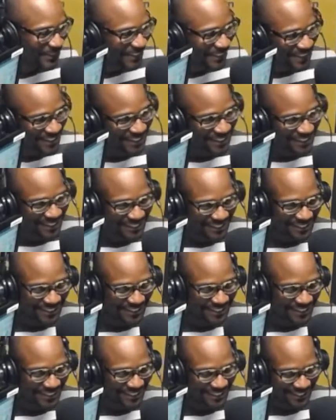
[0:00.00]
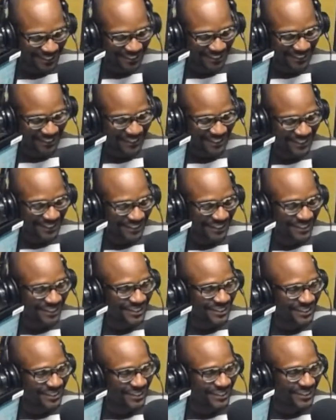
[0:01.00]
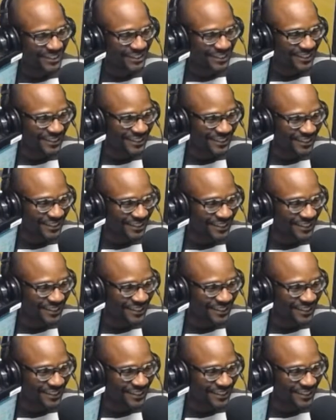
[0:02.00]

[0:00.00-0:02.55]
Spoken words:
Let me turn your mic on. Good afternoon.